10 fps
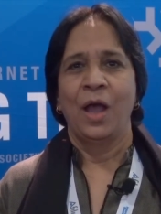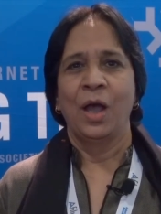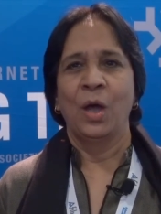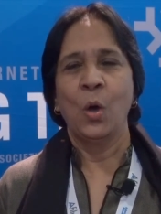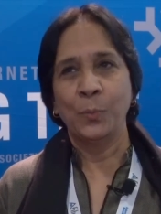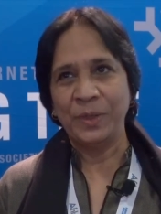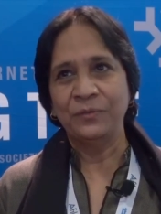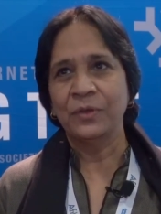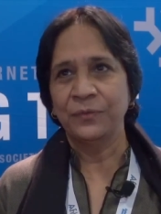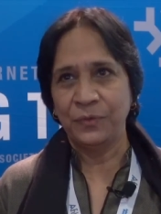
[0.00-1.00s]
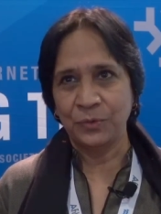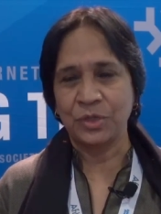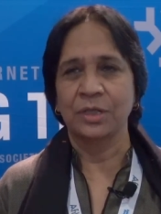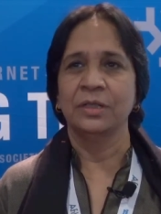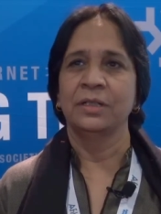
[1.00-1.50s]
uh, hoping for a
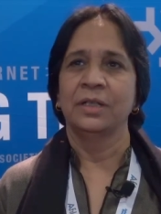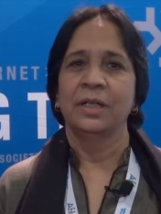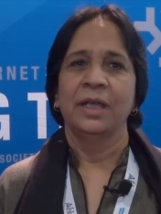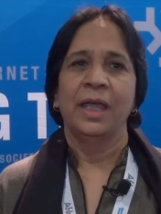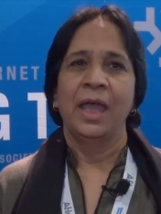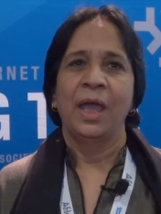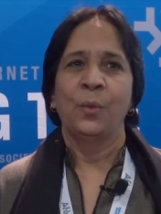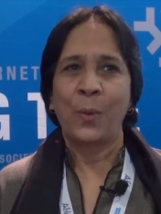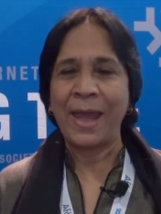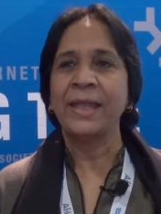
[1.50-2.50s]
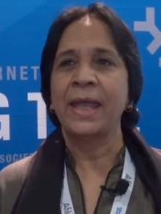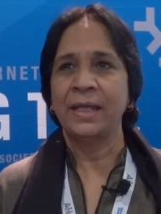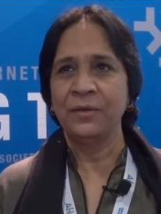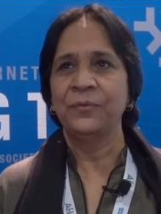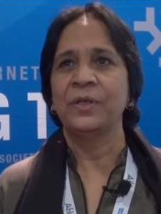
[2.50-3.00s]
future. When
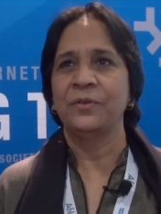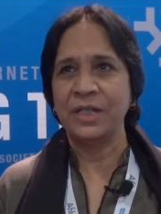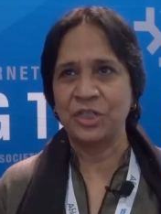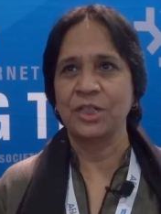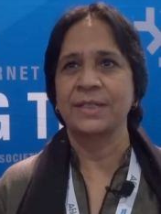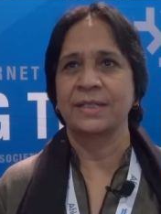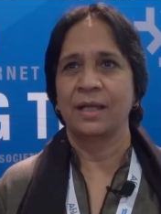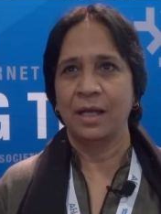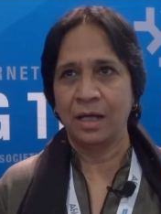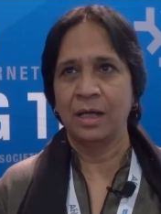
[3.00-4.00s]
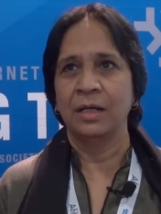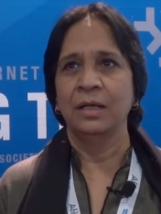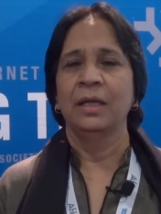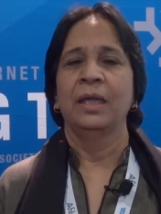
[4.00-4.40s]
and if it reaches her